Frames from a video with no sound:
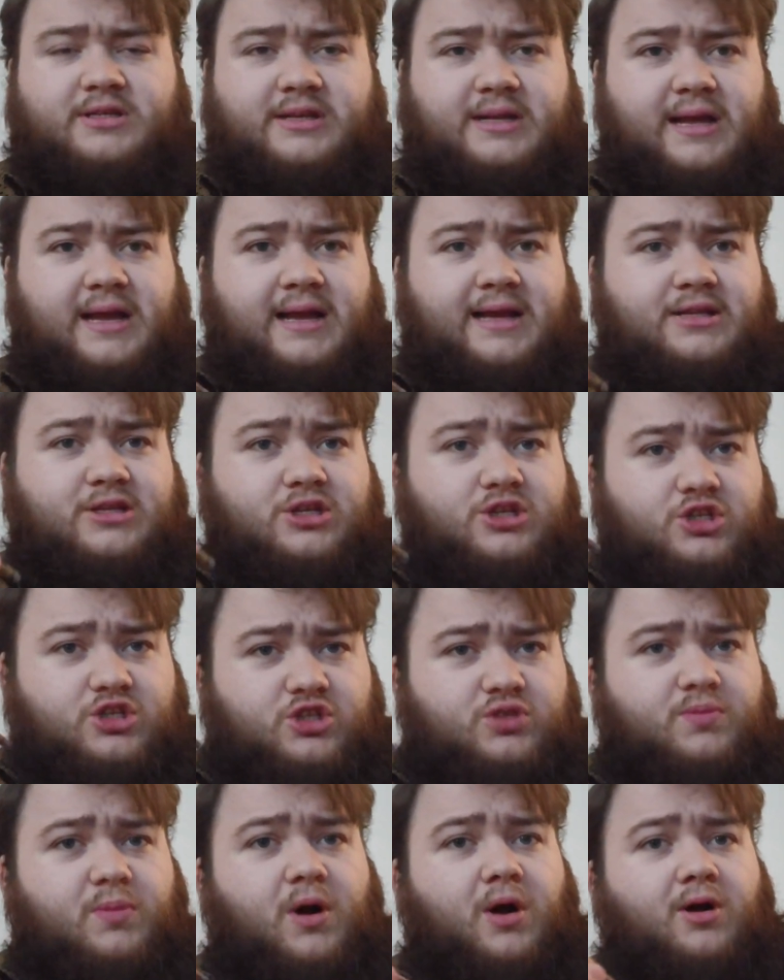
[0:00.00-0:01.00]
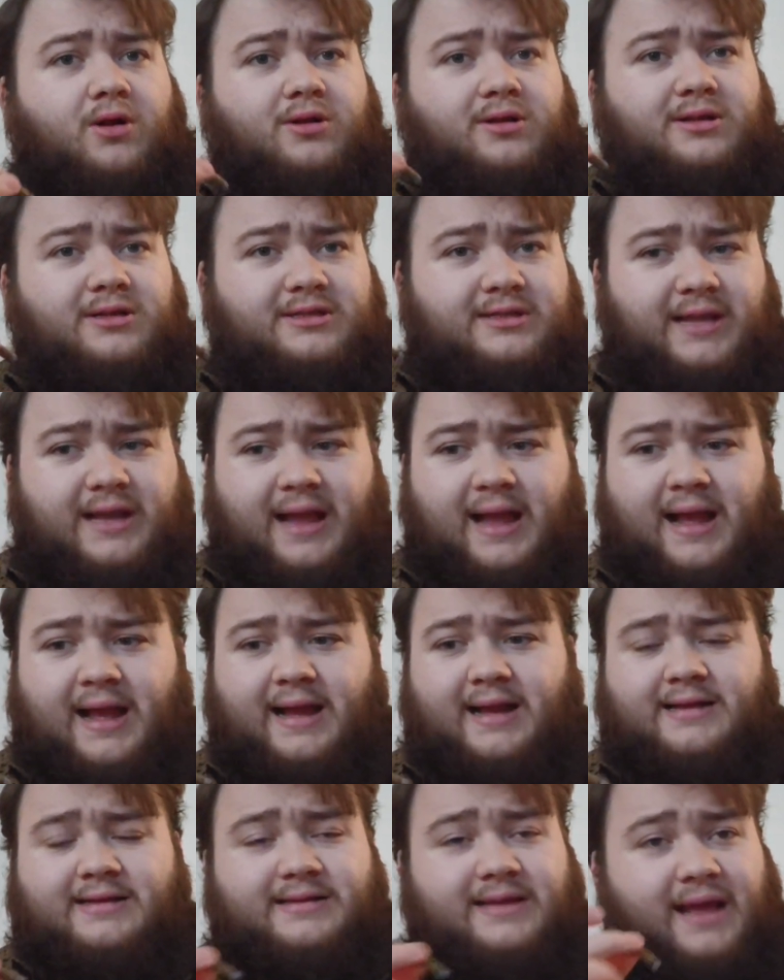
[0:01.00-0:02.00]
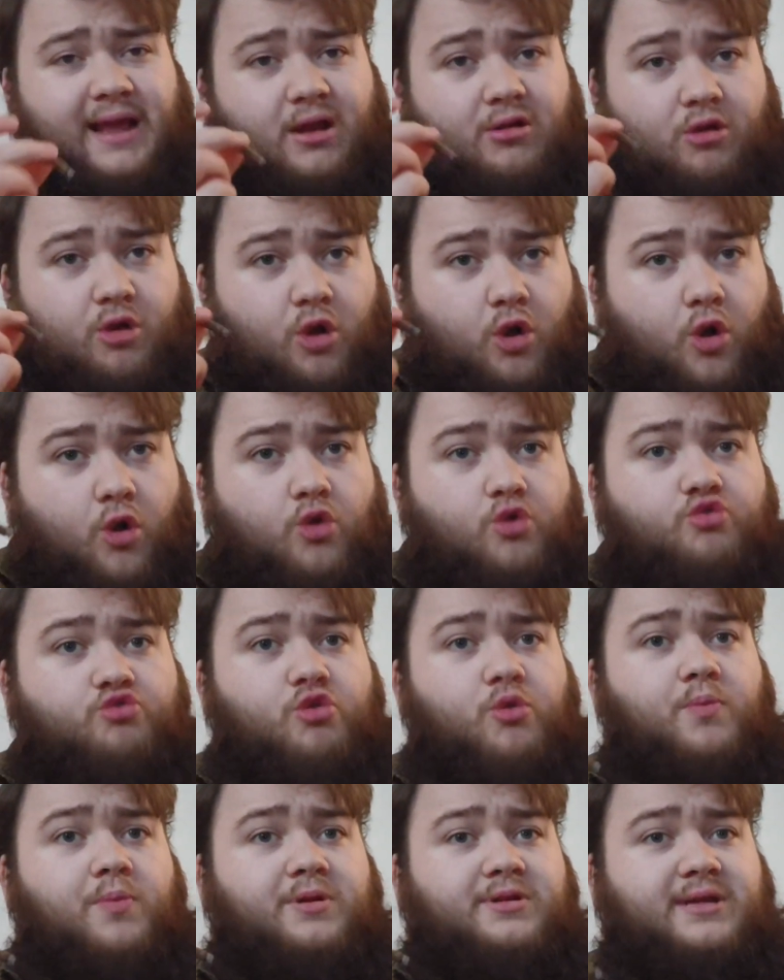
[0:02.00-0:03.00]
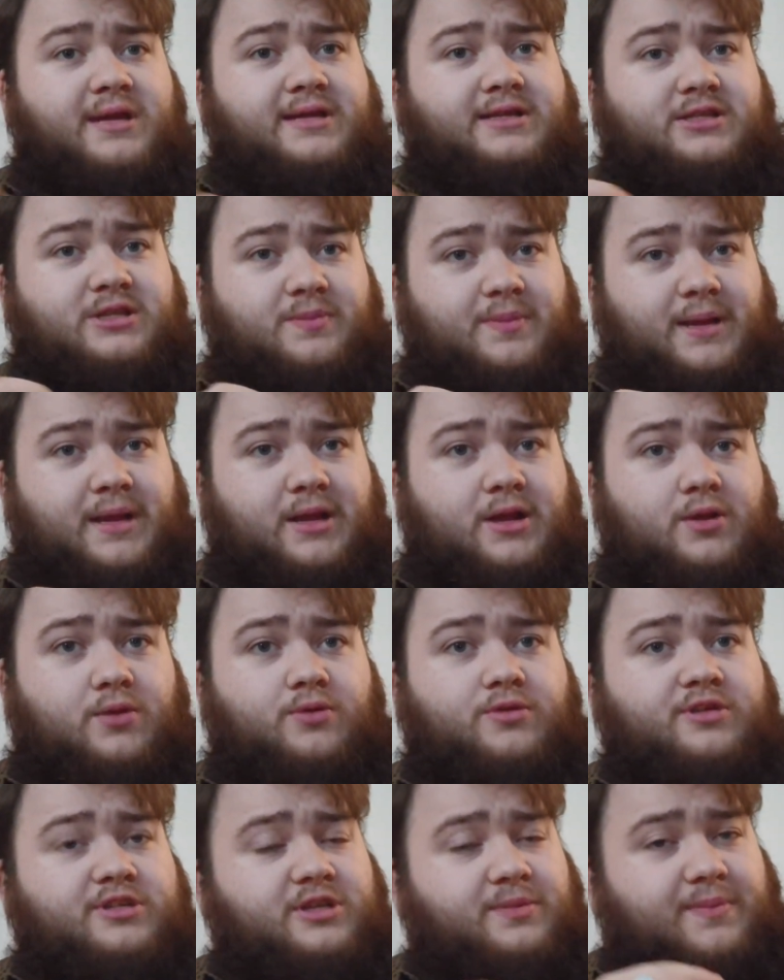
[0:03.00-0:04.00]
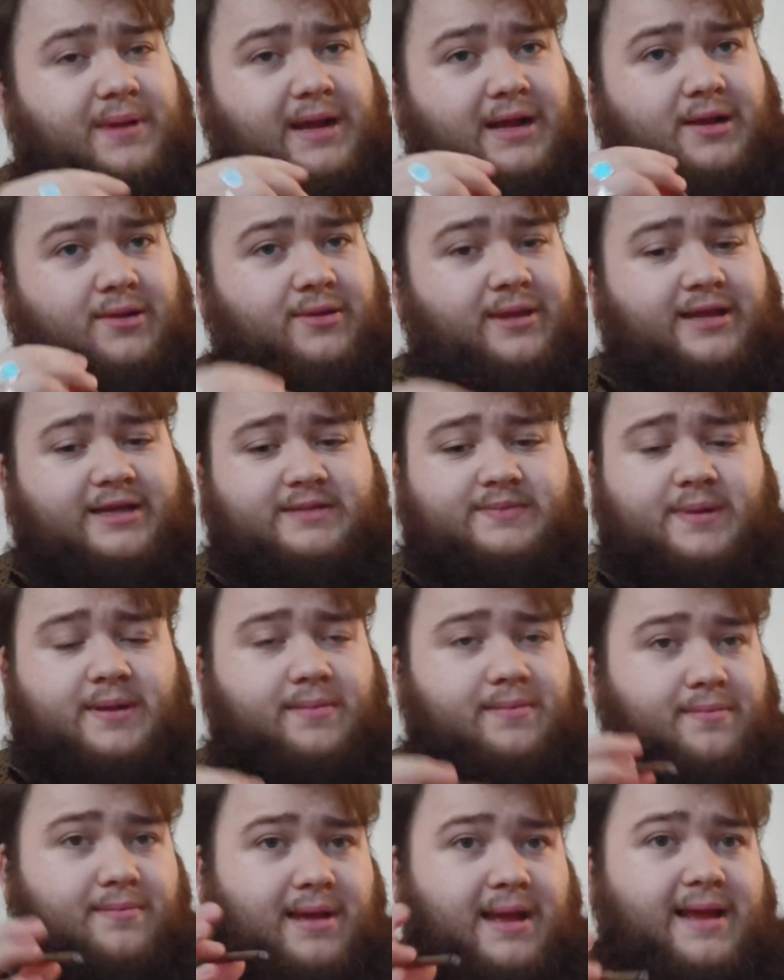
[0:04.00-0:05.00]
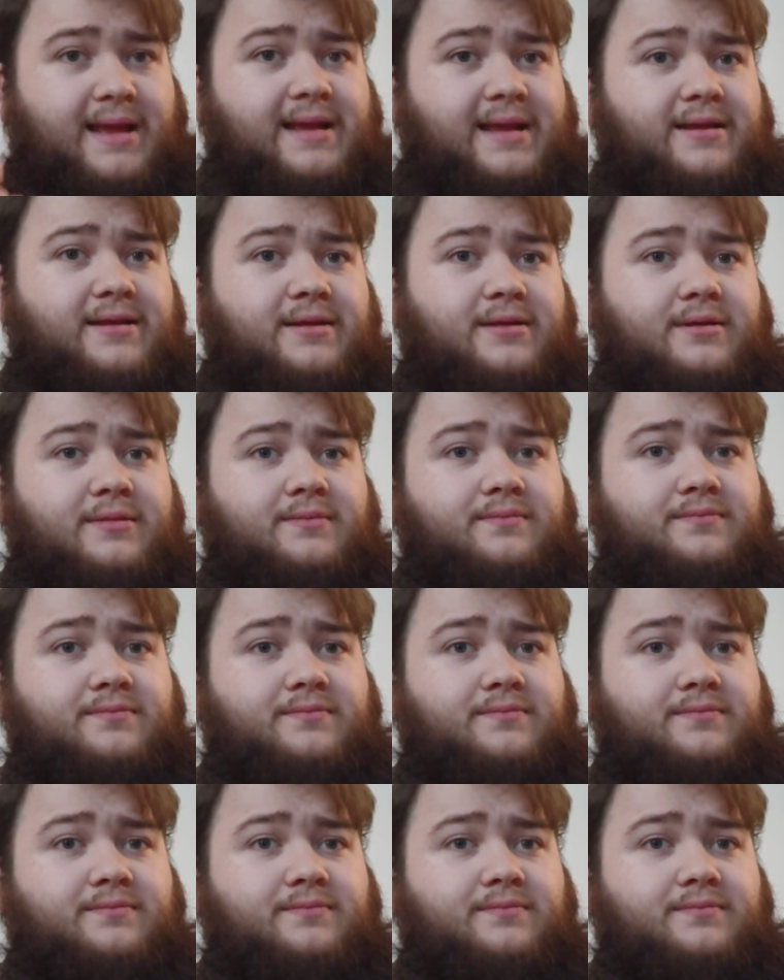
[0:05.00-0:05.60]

cigars, small cigars. They are 100% tobacco. The tobacco that has been made,